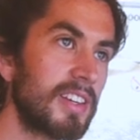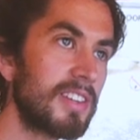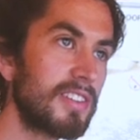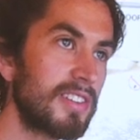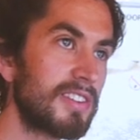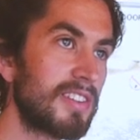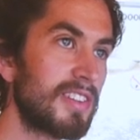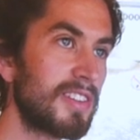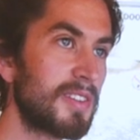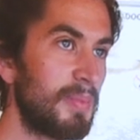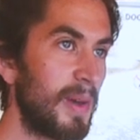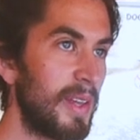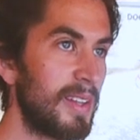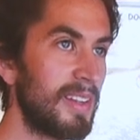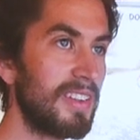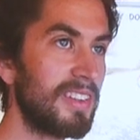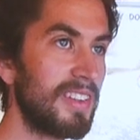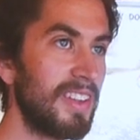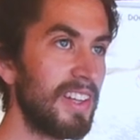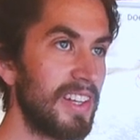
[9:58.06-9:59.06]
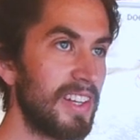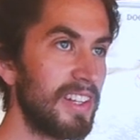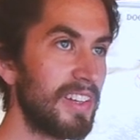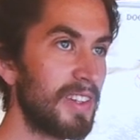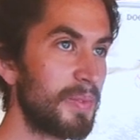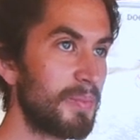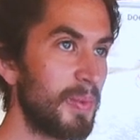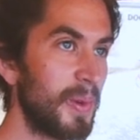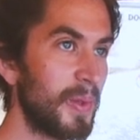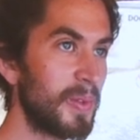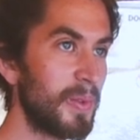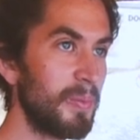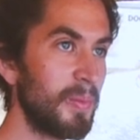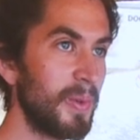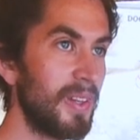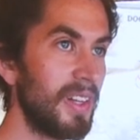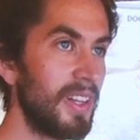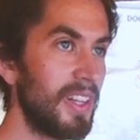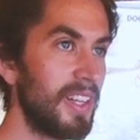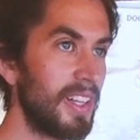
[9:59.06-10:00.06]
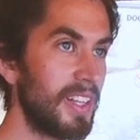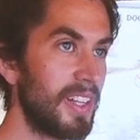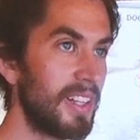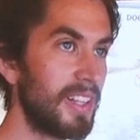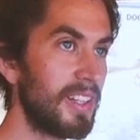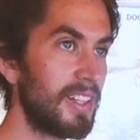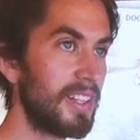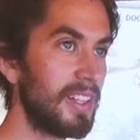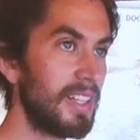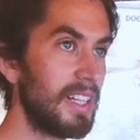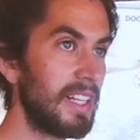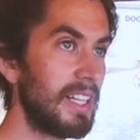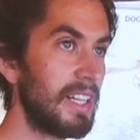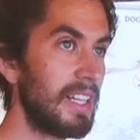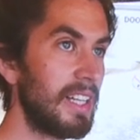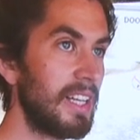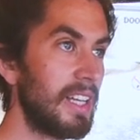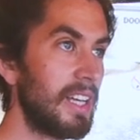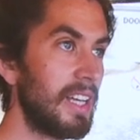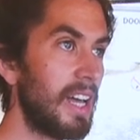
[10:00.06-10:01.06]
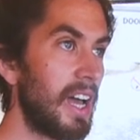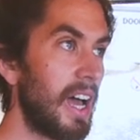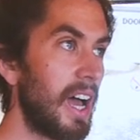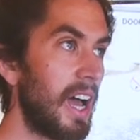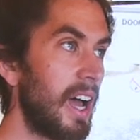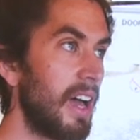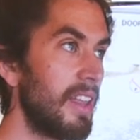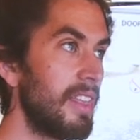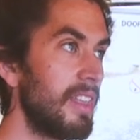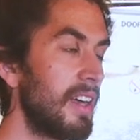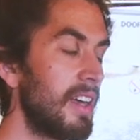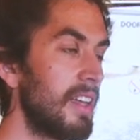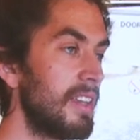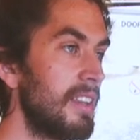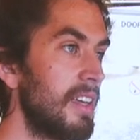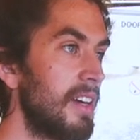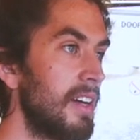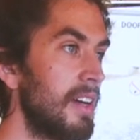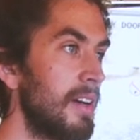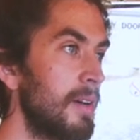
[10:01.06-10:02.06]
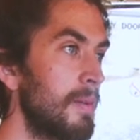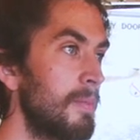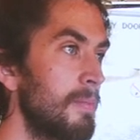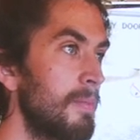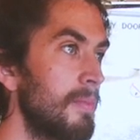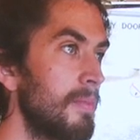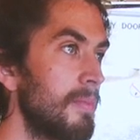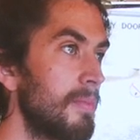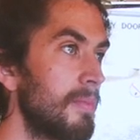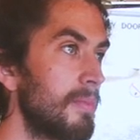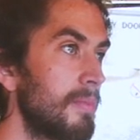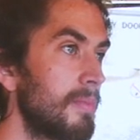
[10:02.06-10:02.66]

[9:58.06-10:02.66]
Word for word: thing was to spend as little as possible, and then um,